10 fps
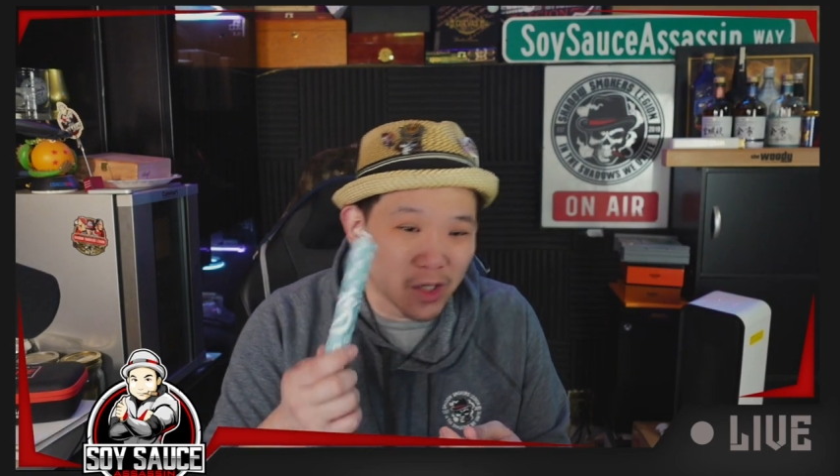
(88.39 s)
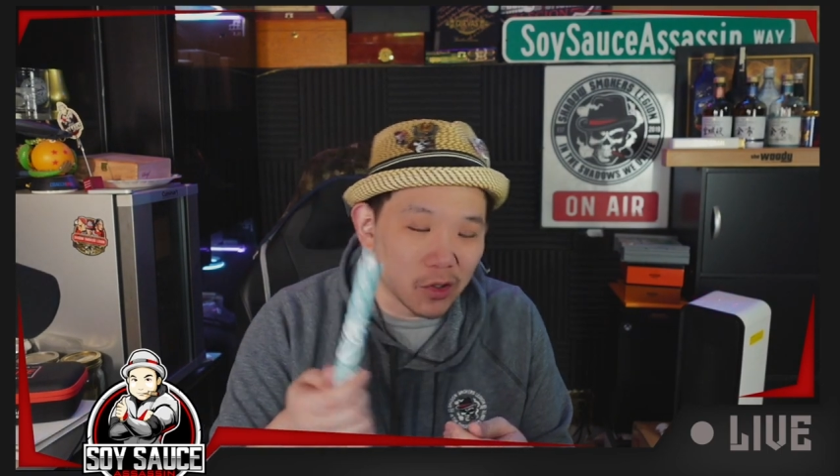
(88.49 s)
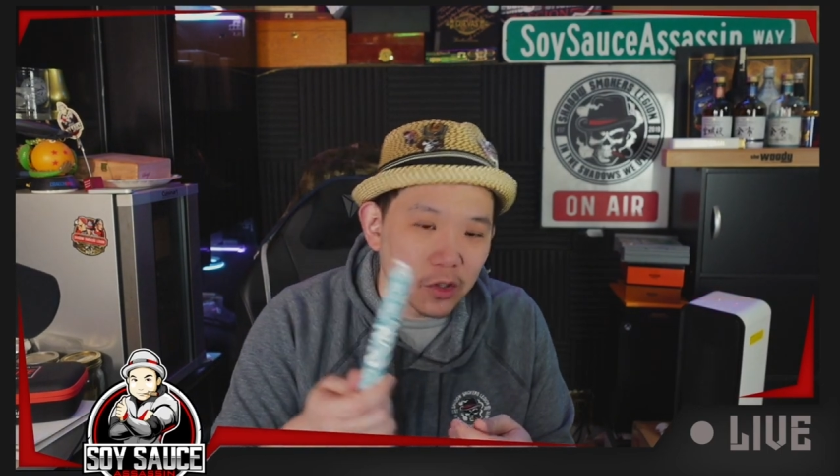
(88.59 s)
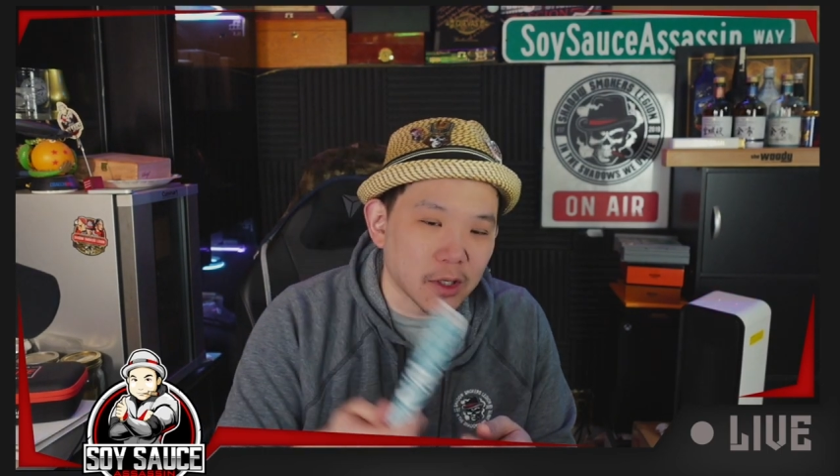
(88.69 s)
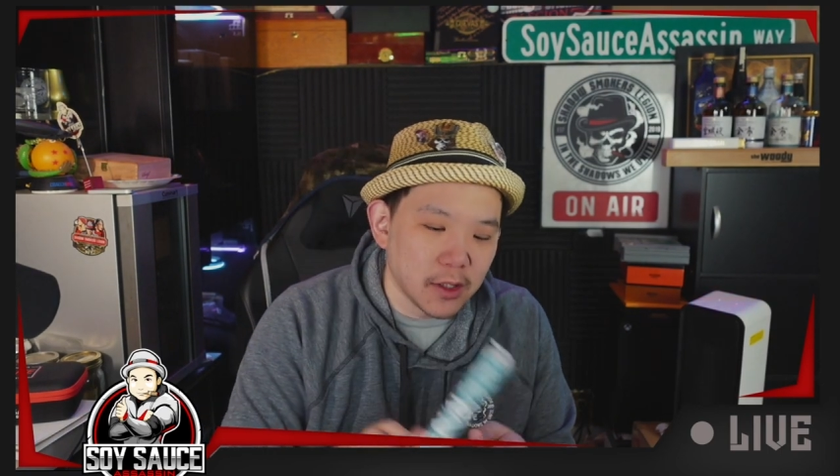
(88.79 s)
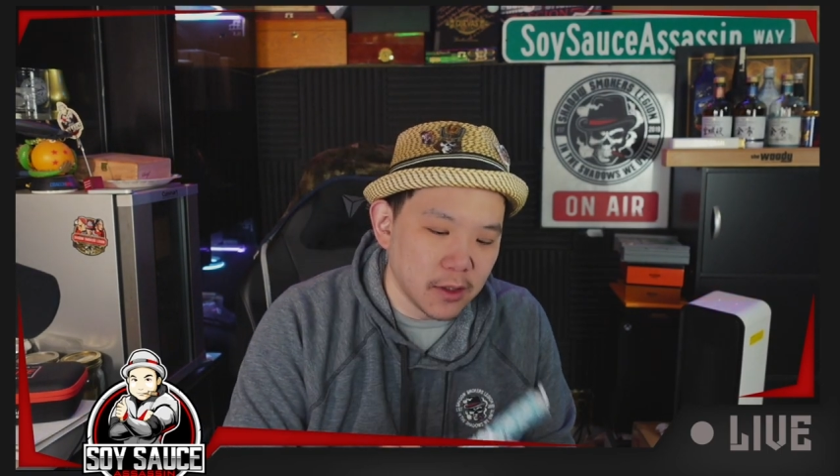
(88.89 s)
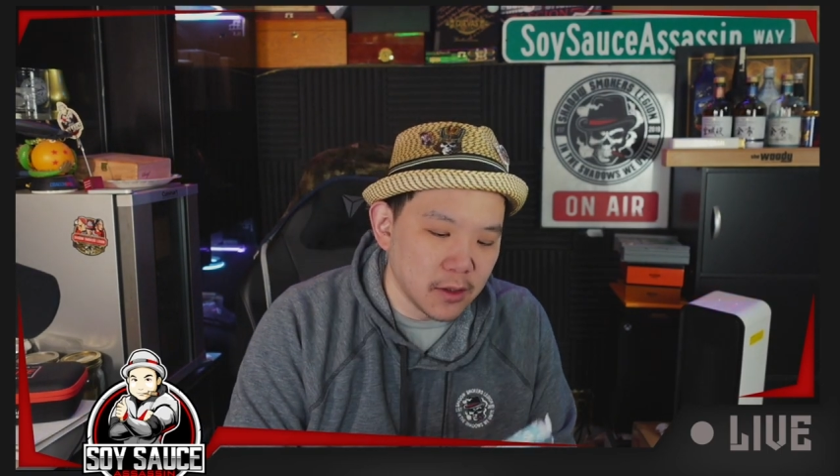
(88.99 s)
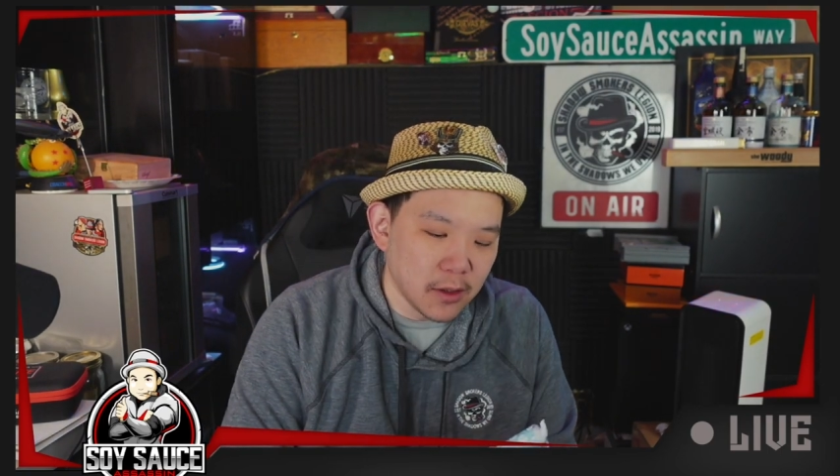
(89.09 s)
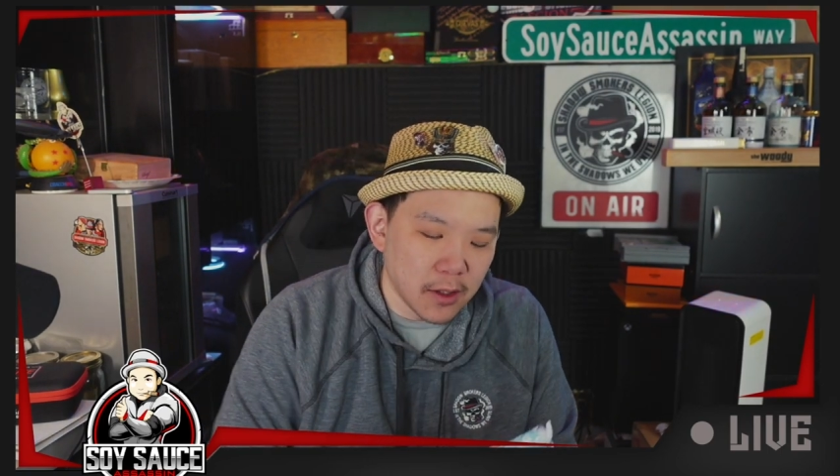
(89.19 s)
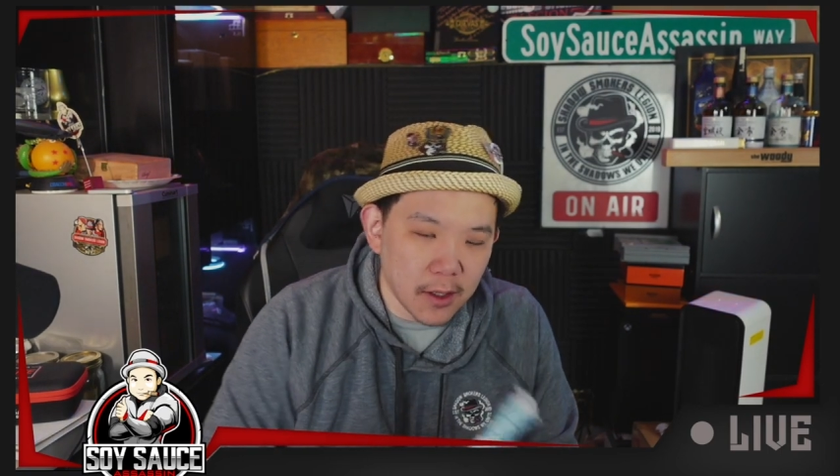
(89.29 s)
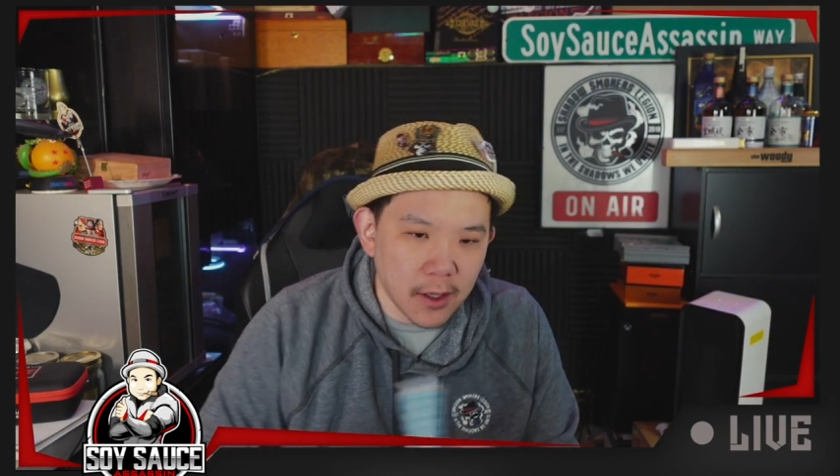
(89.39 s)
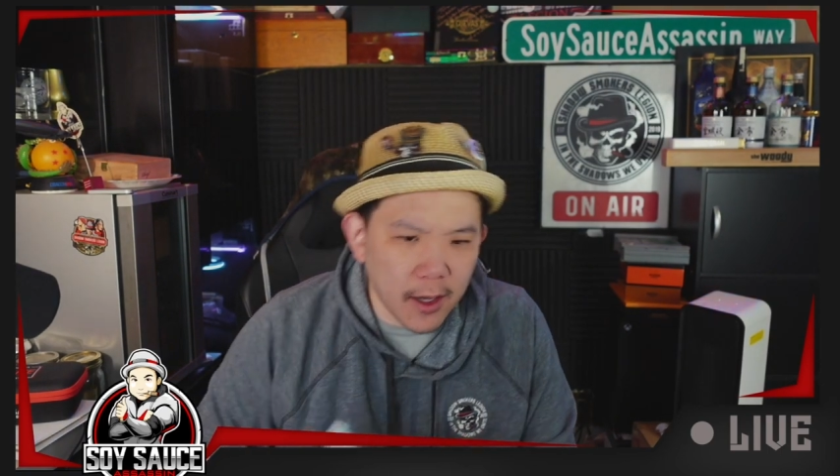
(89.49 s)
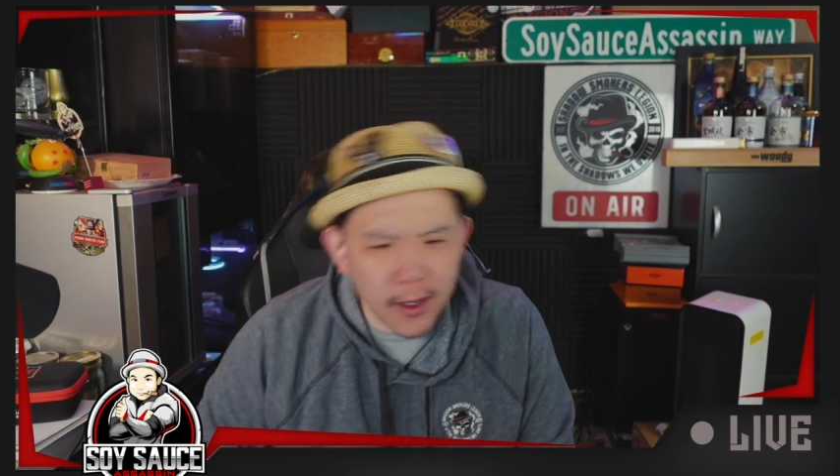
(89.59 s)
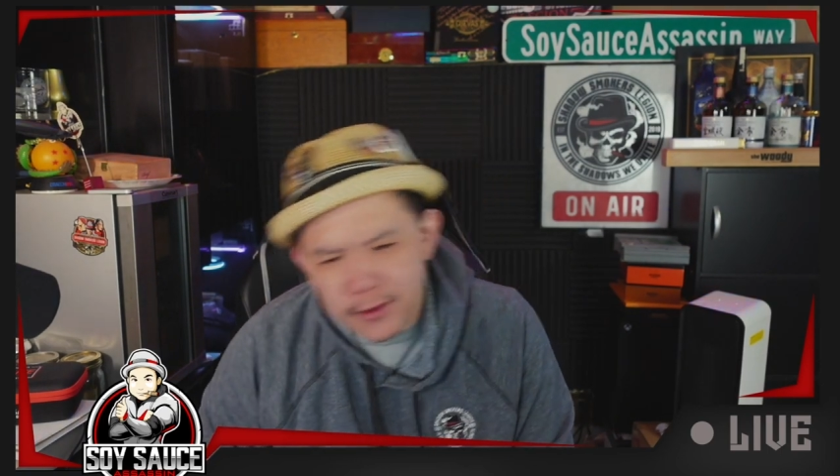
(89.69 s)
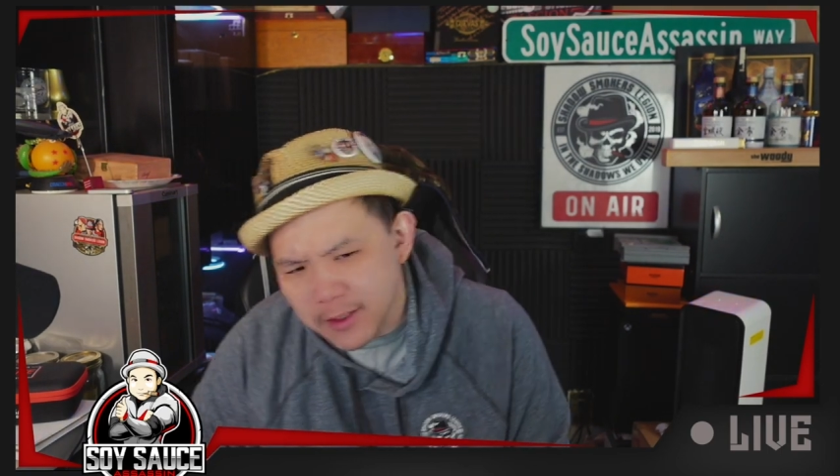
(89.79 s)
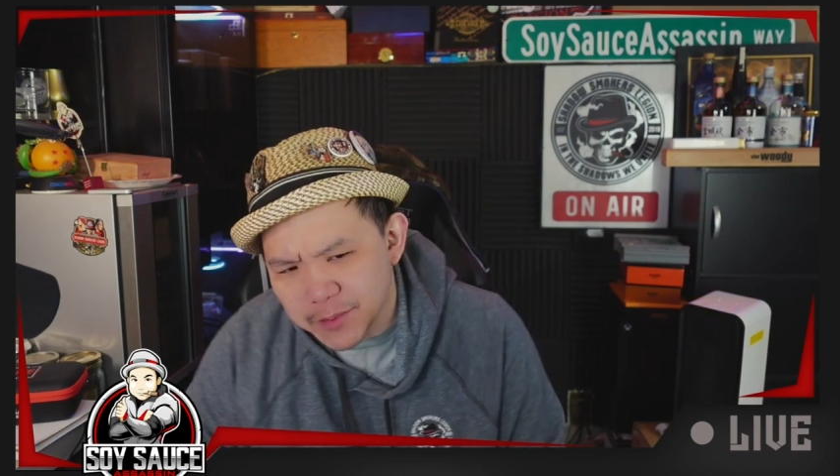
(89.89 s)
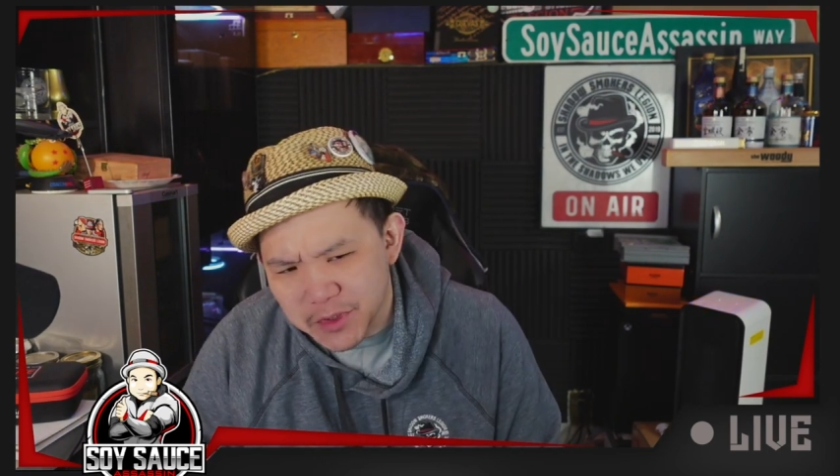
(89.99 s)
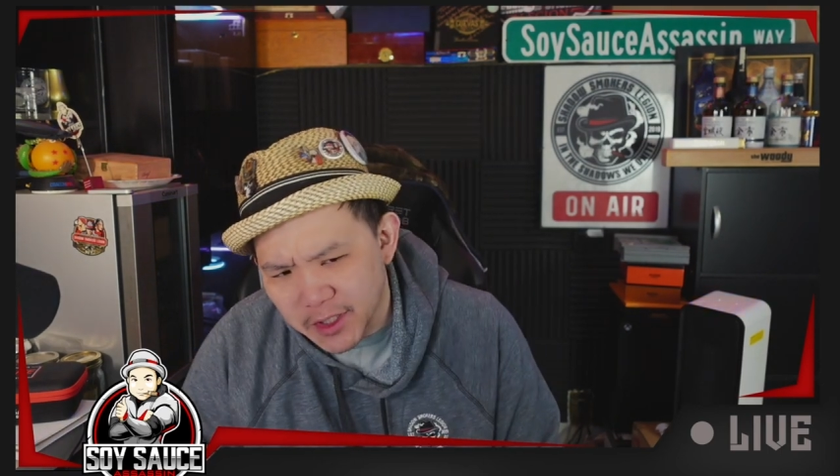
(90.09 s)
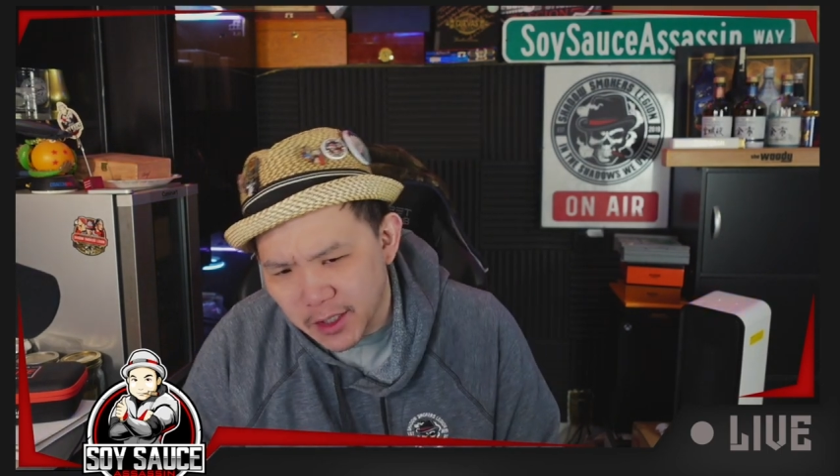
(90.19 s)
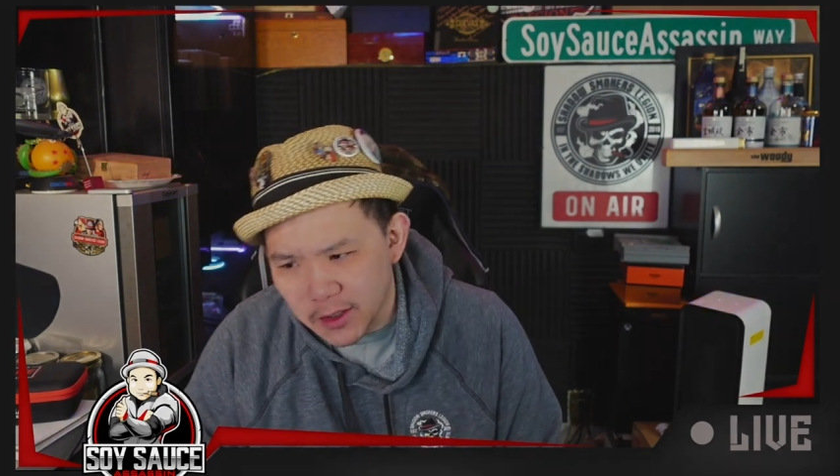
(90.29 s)
look on this
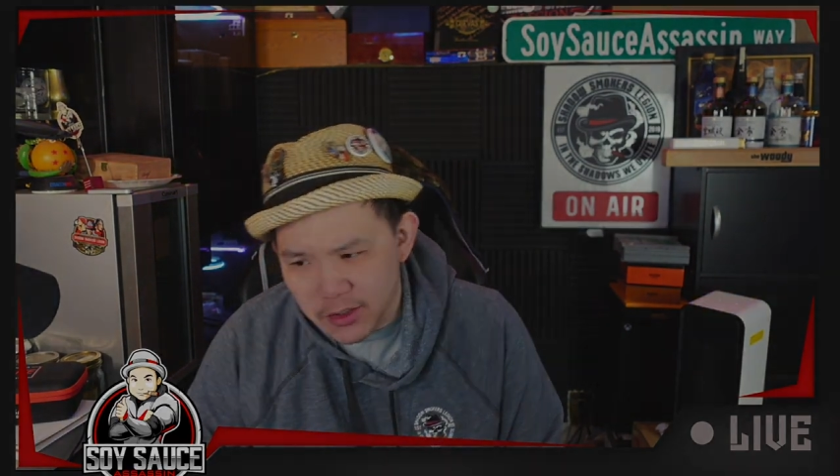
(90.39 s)
particular